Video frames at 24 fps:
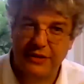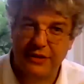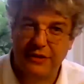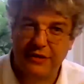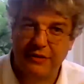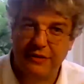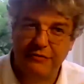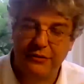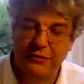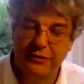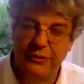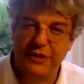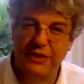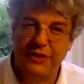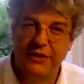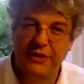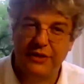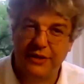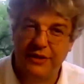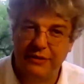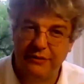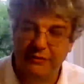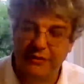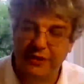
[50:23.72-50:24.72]
So
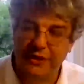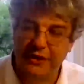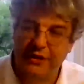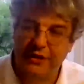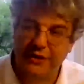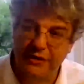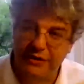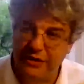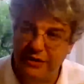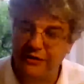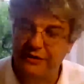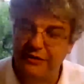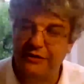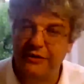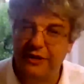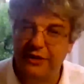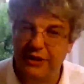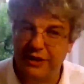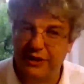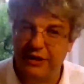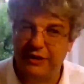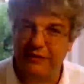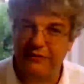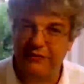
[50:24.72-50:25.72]
unfortunately, we are
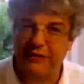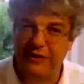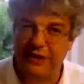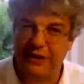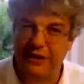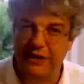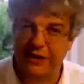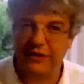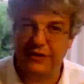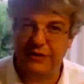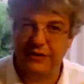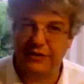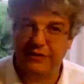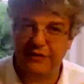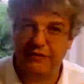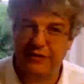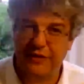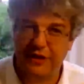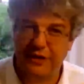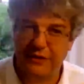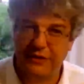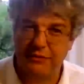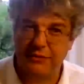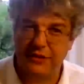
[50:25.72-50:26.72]
not doing enough
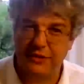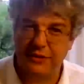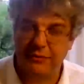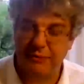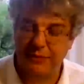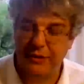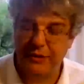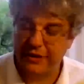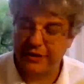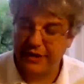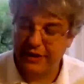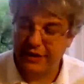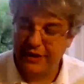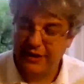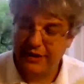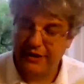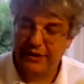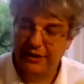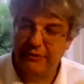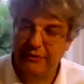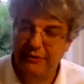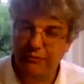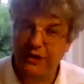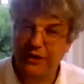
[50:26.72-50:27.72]
testing as we speak.
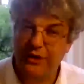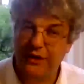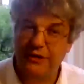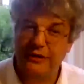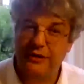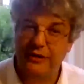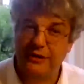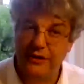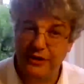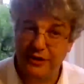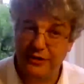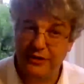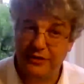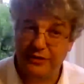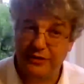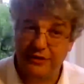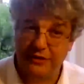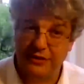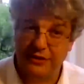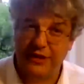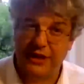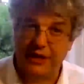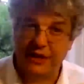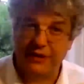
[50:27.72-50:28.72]
We're not
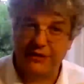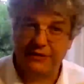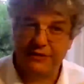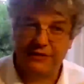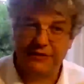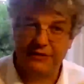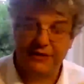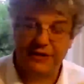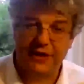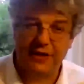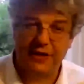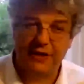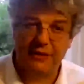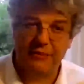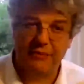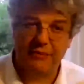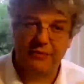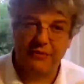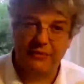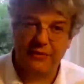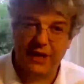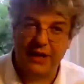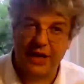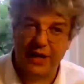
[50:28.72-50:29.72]
unusual in that.
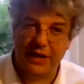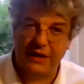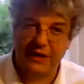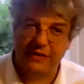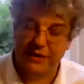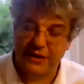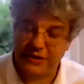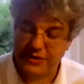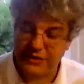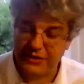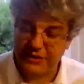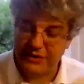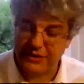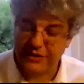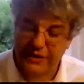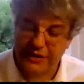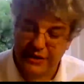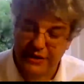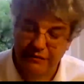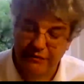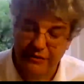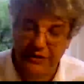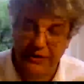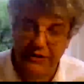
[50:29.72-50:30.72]
And as I
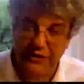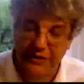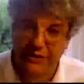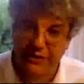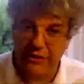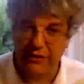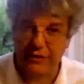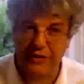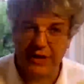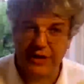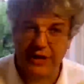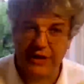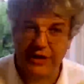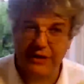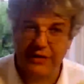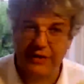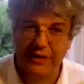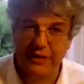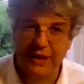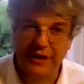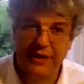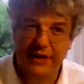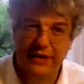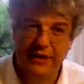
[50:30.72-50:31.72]
said, even in the
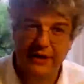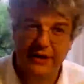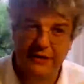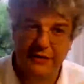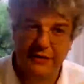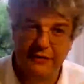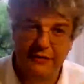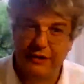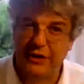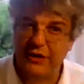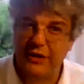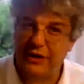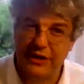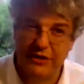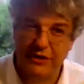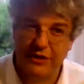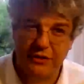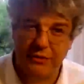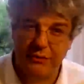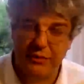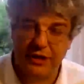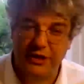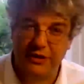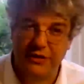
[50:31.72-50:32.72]
UK, it's far
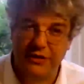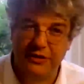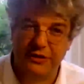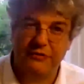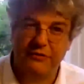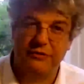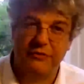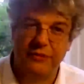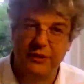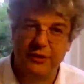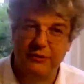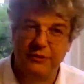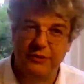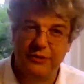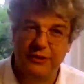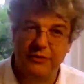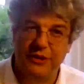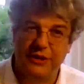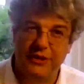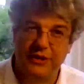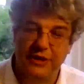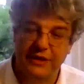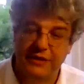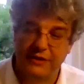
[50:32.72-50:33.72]
less ubiquitous for
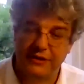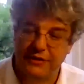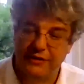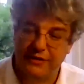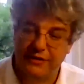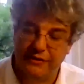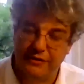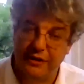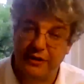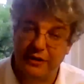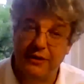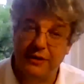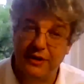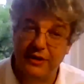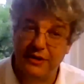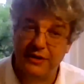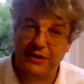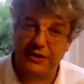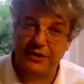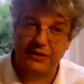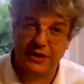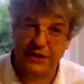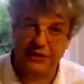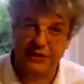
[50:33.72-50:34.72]
people to be tested. The
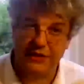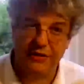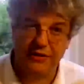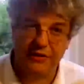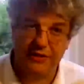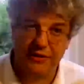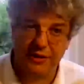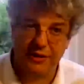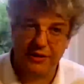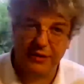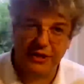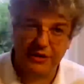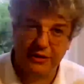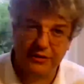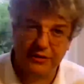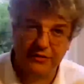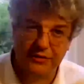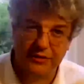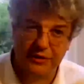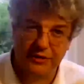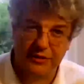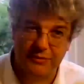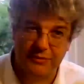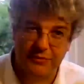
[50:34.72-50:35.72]
US is actually doing a
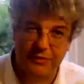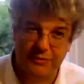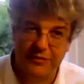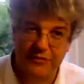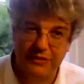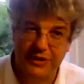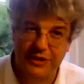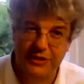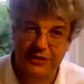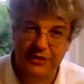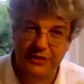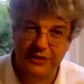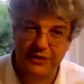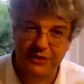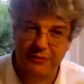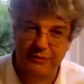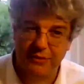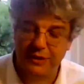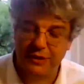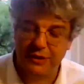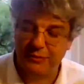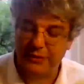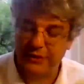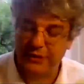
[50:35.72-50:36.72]
better job of
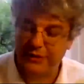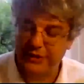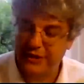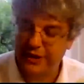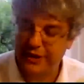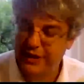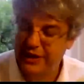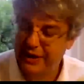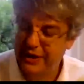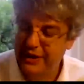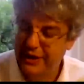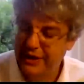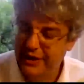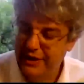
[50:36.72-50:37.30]
testing at the moment.